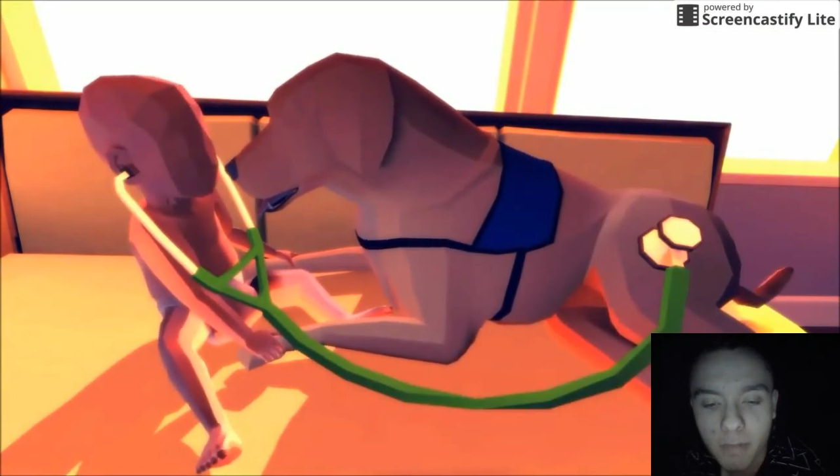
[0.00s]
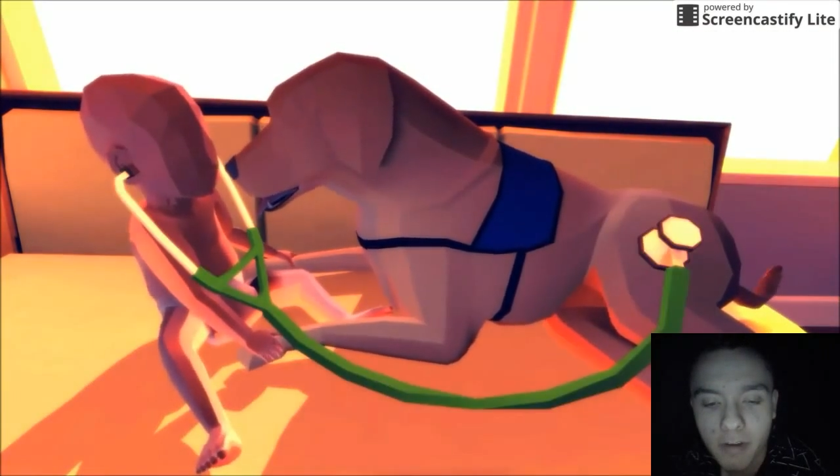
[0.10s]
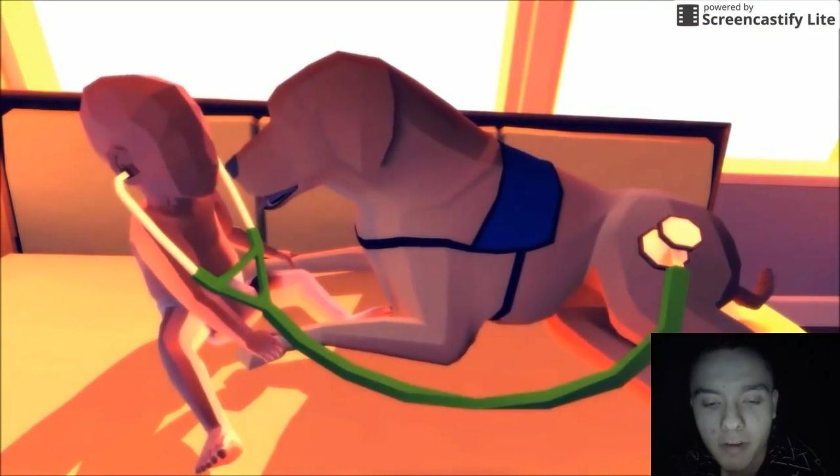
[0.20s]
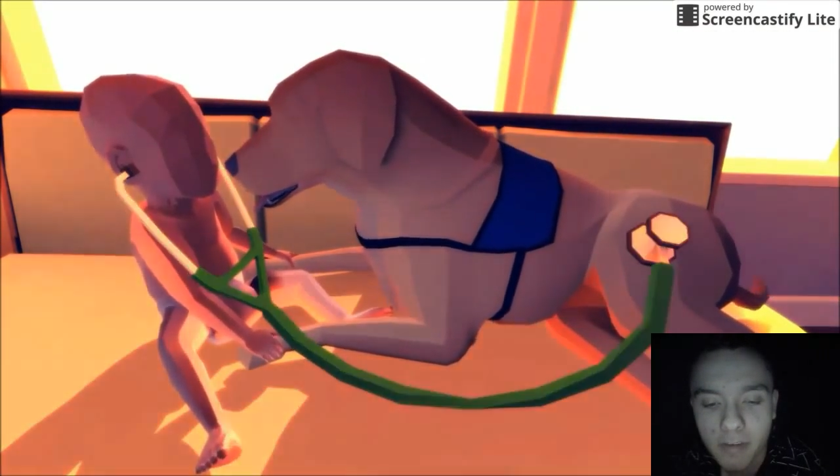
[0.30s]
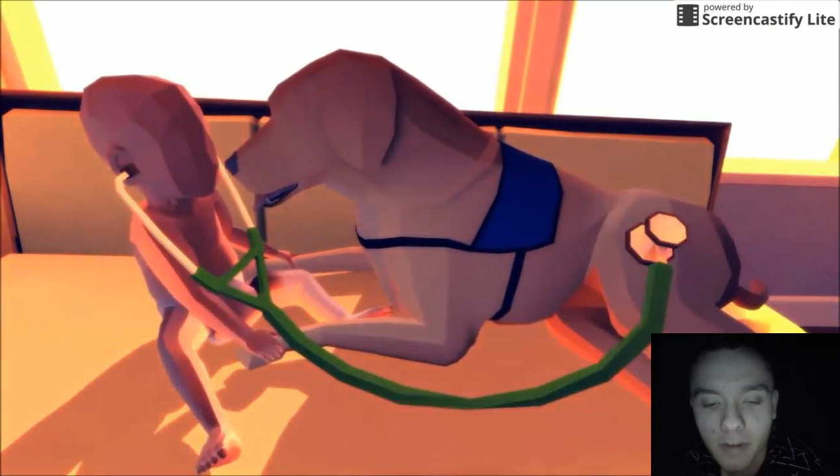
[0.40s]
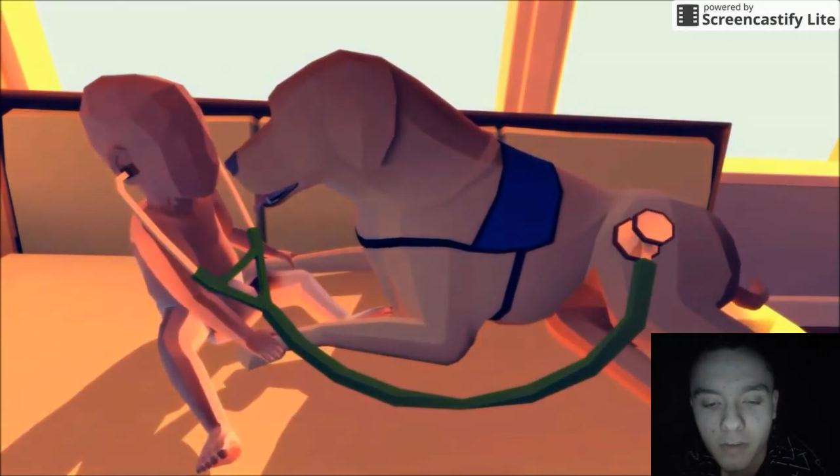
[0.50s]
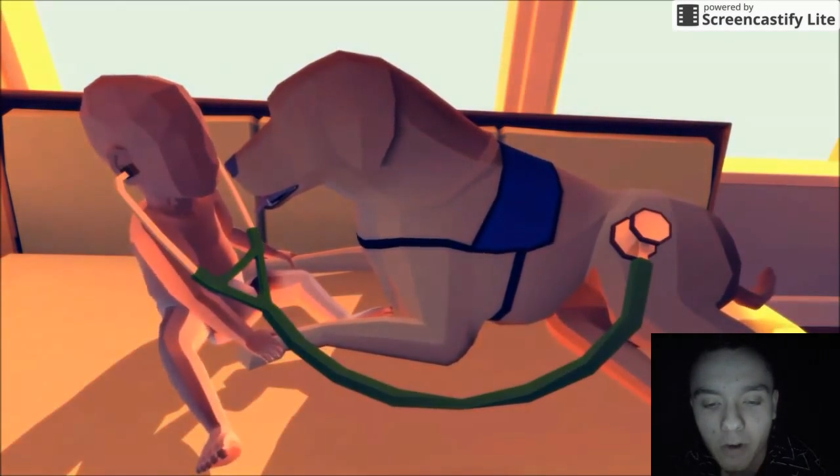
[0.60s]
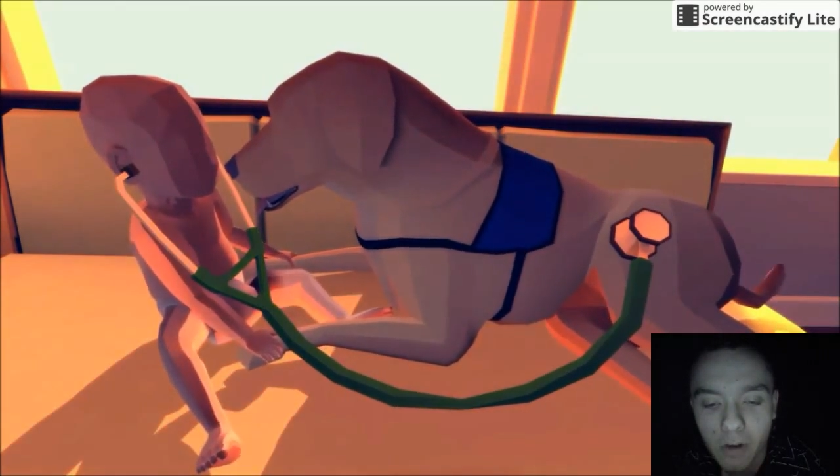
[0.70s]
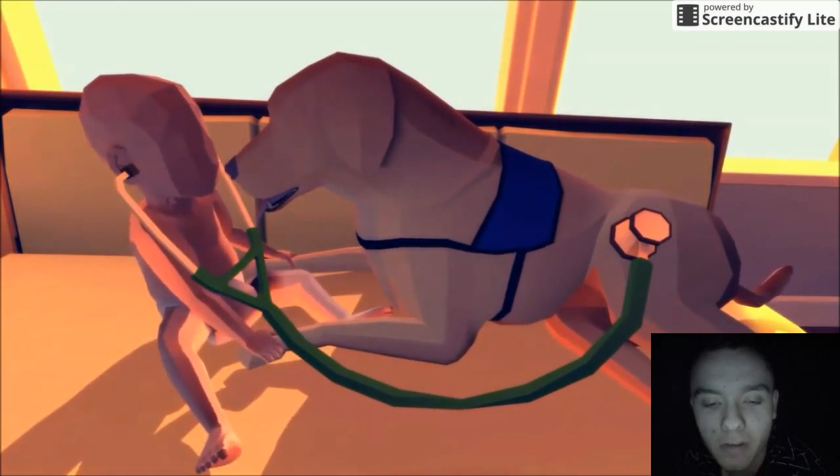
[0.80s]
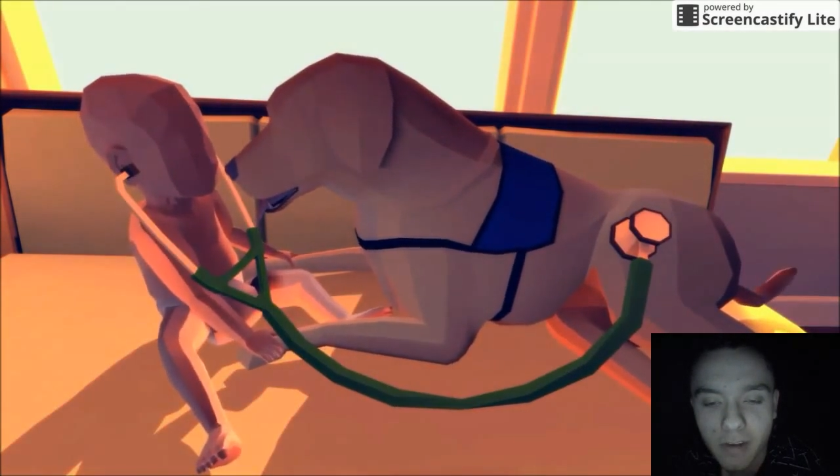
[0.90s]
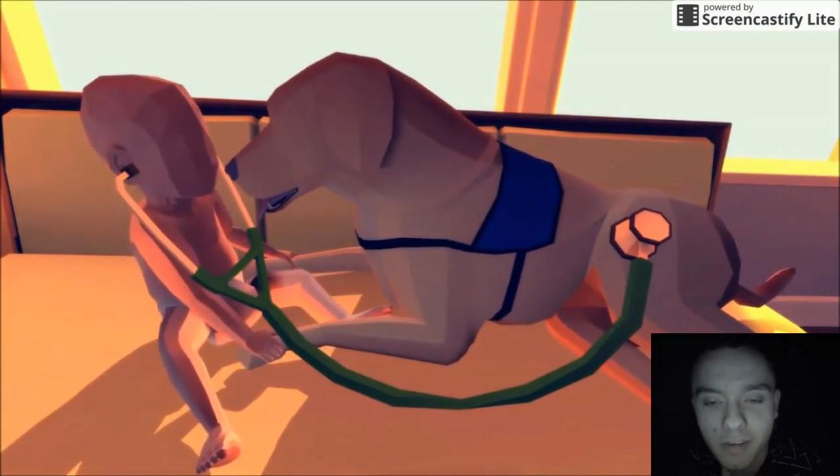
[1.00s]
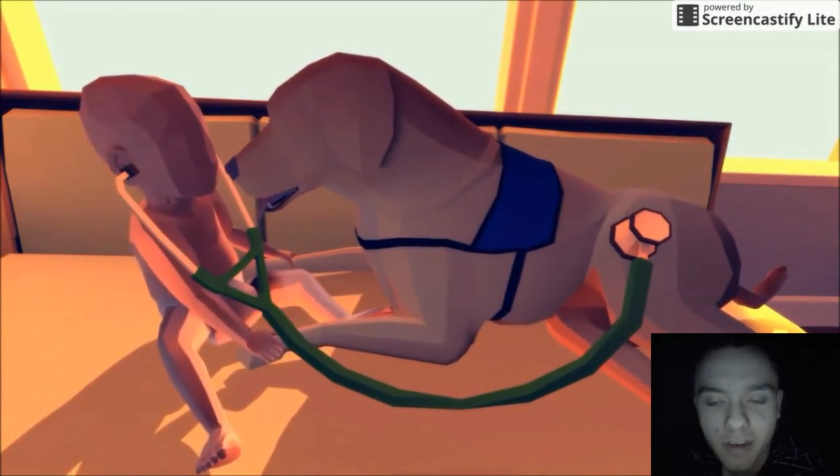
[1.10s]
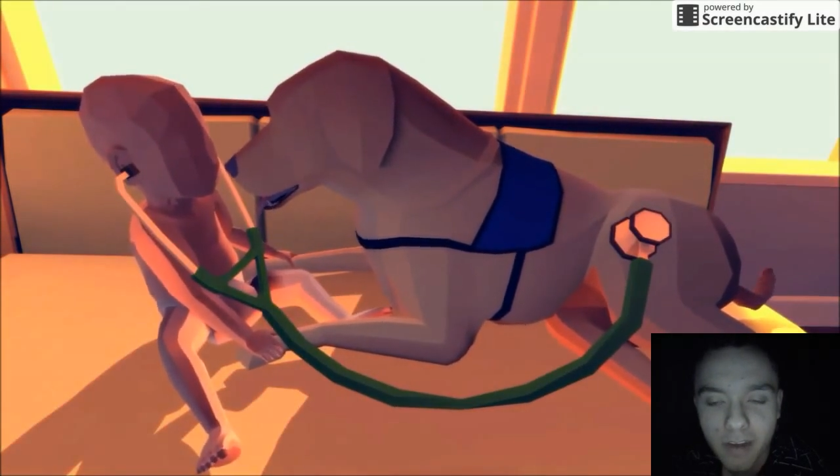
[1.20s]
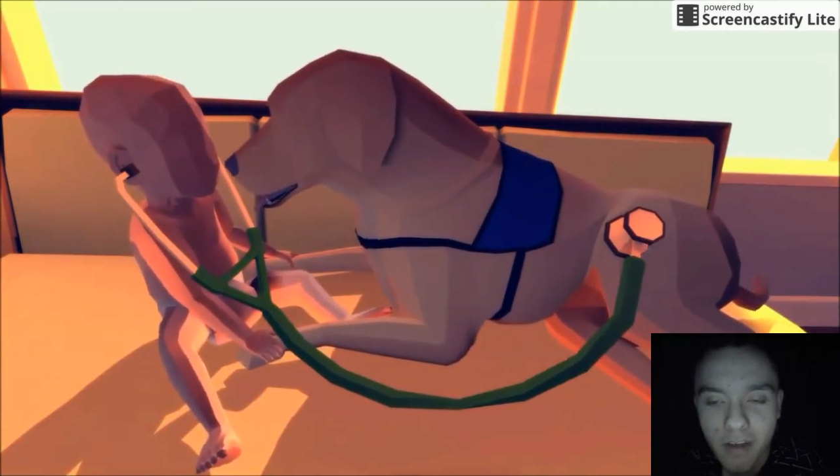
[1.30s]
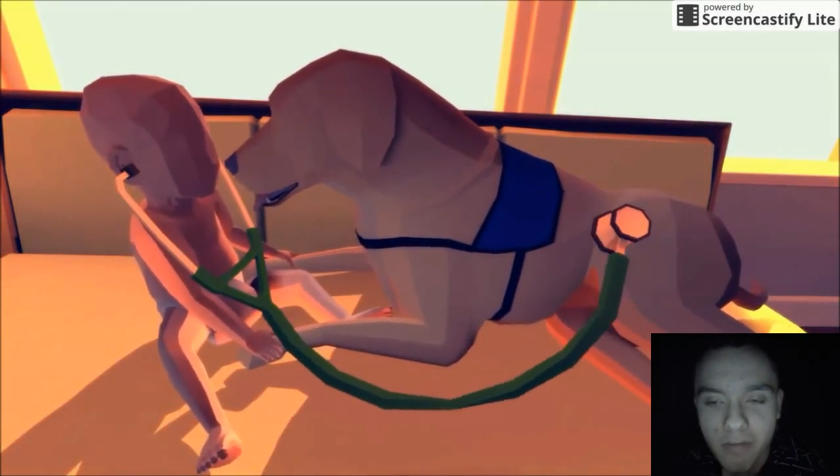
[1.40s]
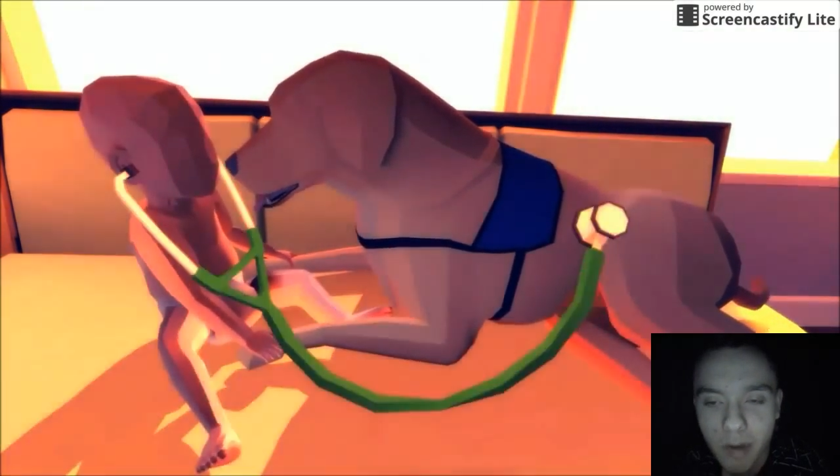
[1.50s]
And that sounds heartless and stuff,